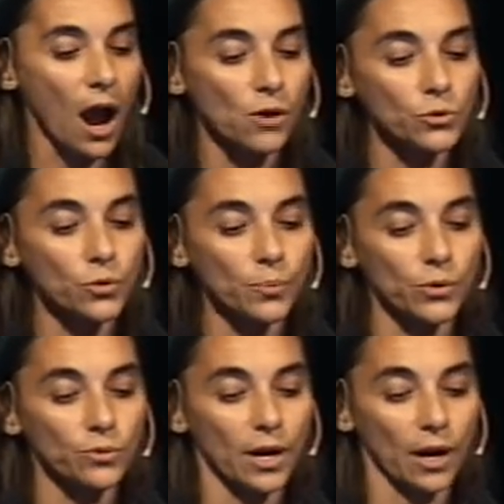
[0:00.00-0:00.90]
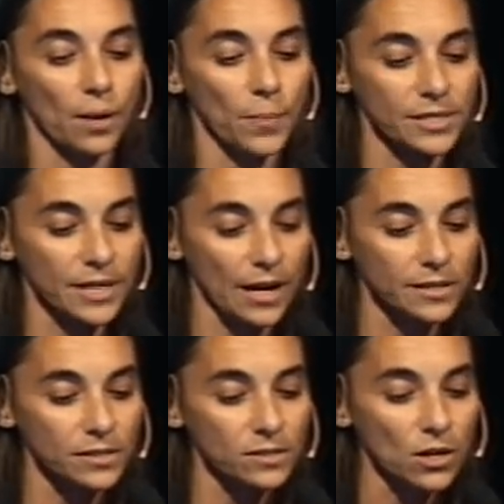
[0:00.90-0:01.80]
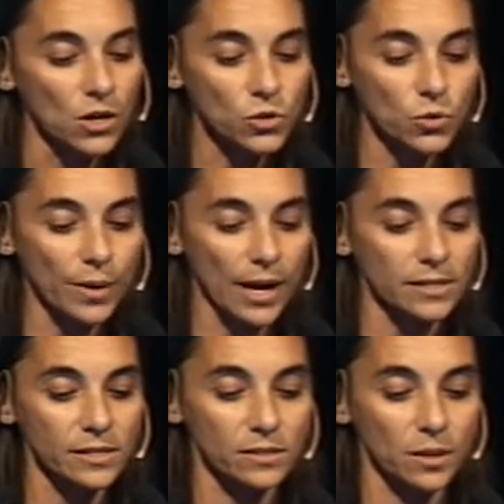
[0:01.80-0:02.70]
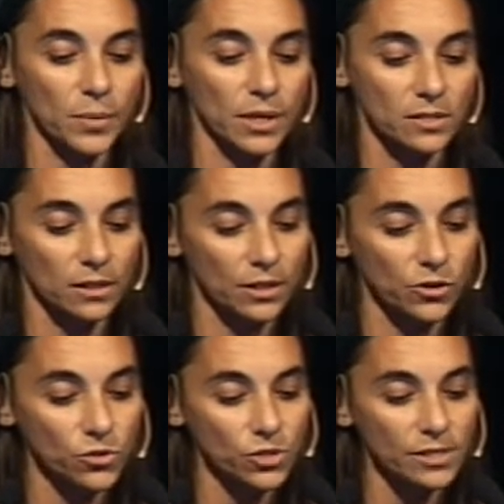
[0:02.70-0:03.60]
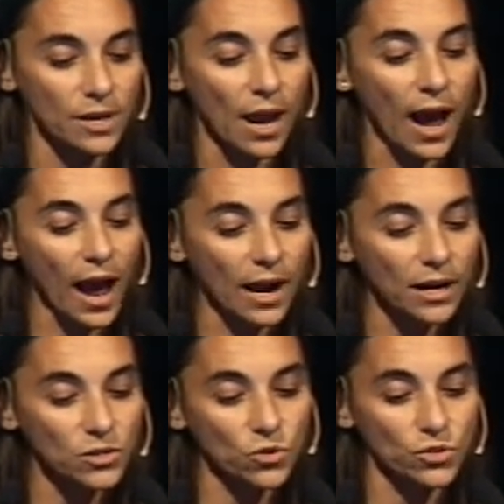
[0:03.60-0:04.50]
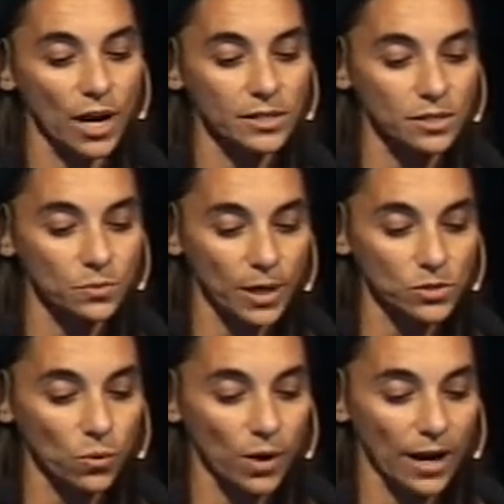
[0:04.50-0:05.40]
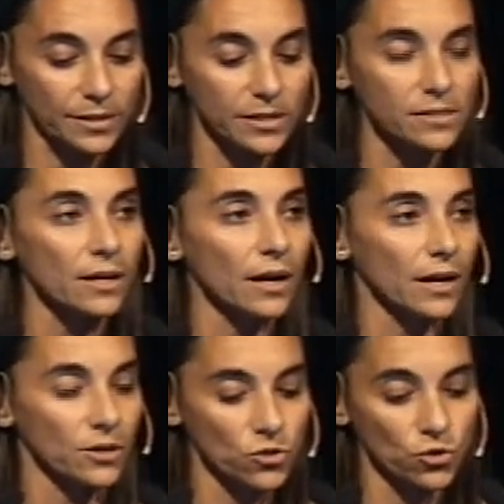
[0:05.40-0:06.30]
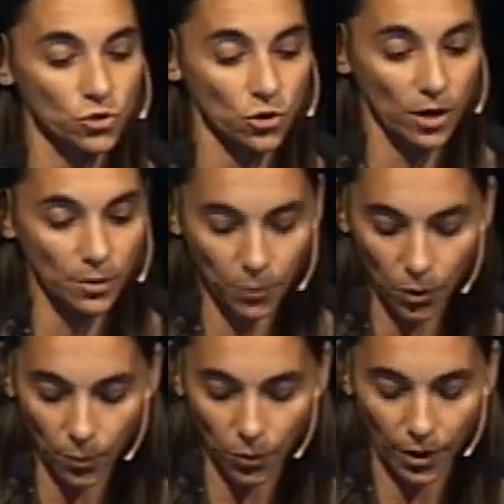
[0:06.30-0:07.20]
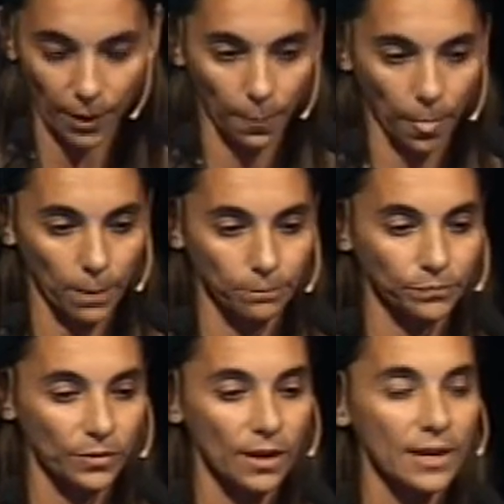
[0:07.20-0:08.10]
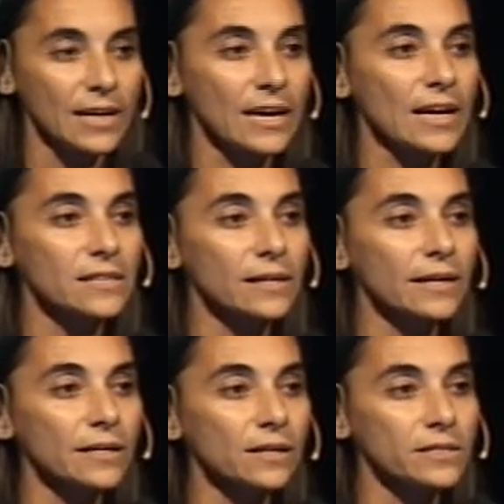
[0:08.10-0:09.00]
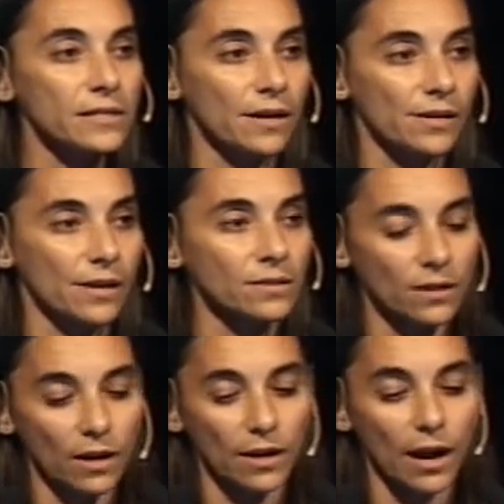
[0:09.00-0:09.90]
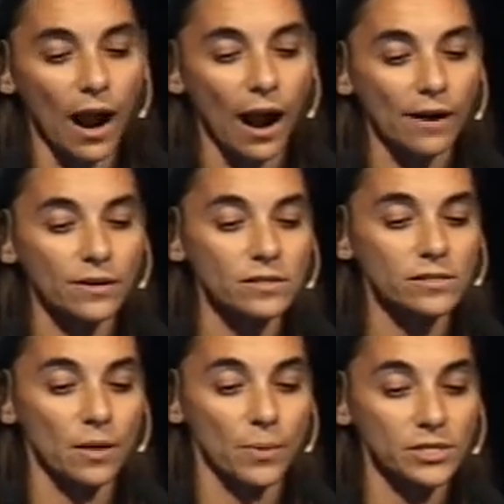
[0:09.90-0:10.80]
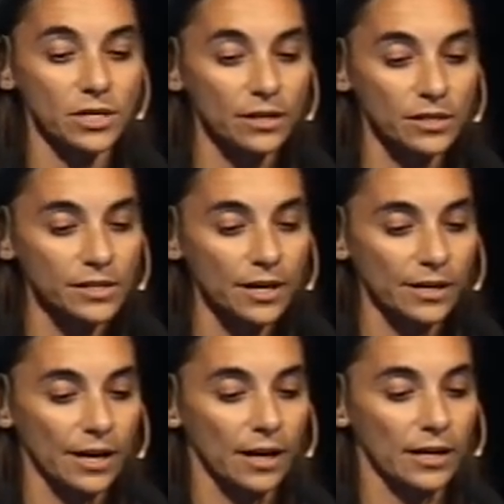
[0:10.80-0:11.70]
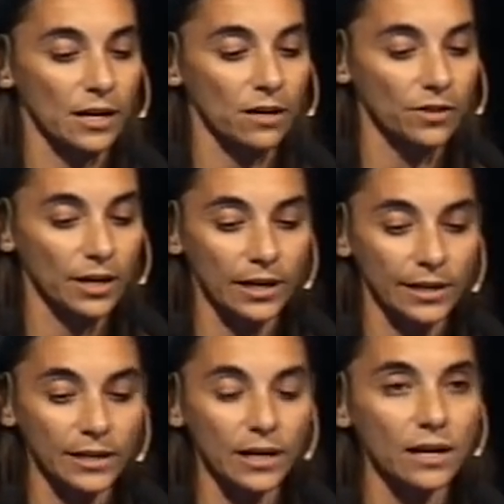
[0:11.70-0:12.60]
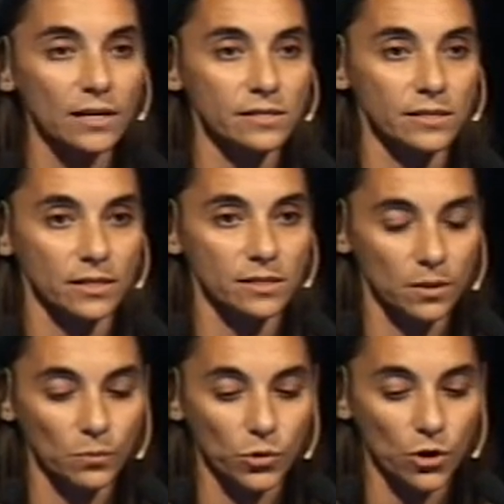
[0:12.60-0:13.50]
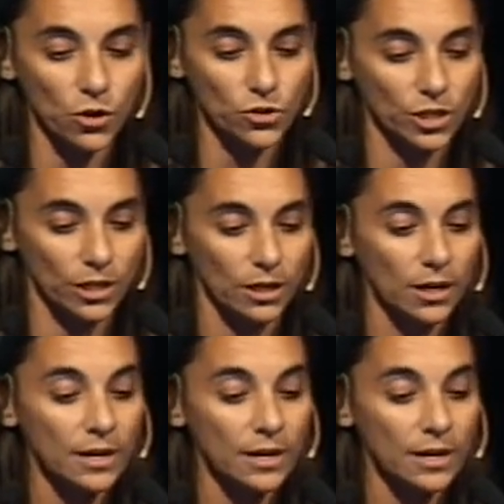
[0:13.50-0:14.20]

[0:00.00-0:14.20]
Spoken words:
autoimmune hepatitis, juvenile systemic sclerosis, ANCA-associated vasculitis, henoch shown in purpura. SLEEK criteria are 17 criteria, 11 clinical and 6 immunologic.